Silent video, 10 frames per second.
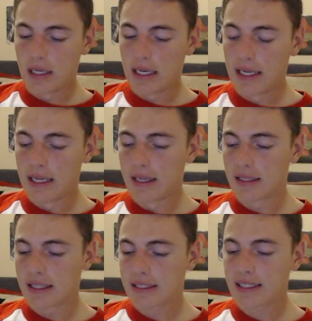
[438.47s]

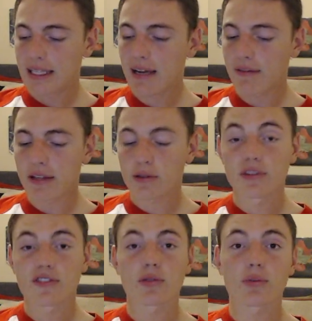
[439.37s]
and it did have that
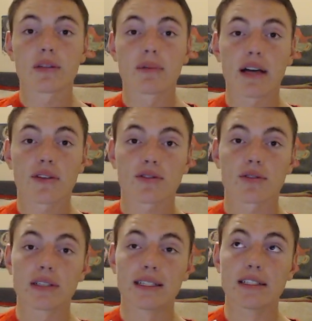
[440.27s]
original
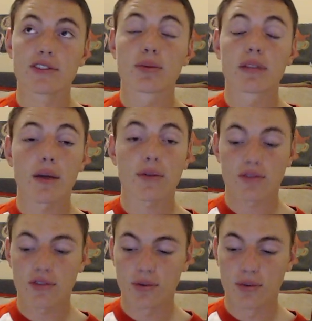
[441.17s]
remaster in
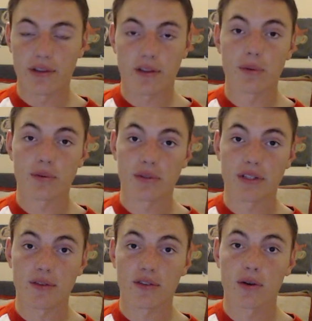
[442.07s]
2002 that's been
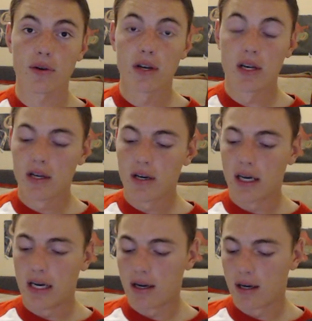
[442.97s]
released. So
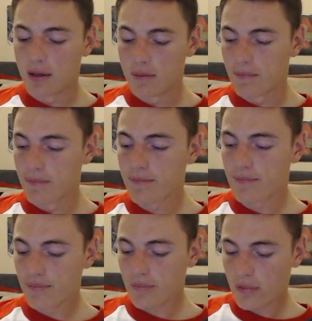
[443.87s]

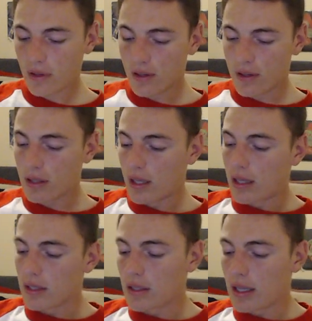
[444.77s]

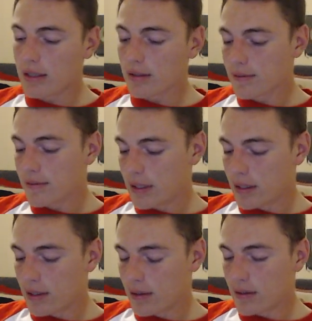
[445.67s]
a lot
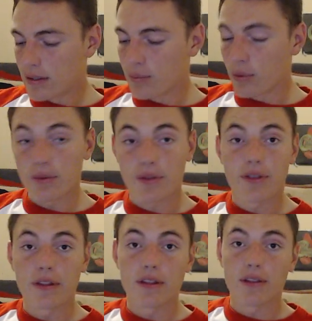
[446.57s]
of important
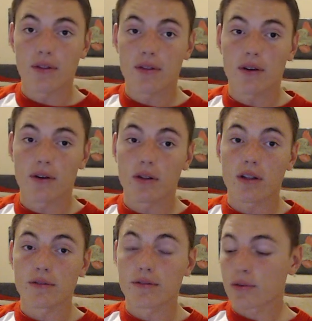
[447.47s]
things, or a
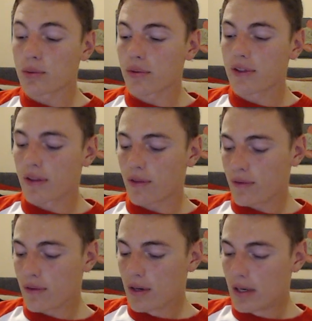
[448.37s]
lot of cool things
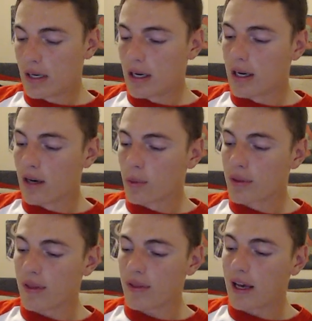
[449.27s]

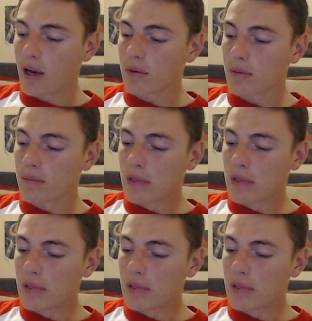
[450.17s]
with this album.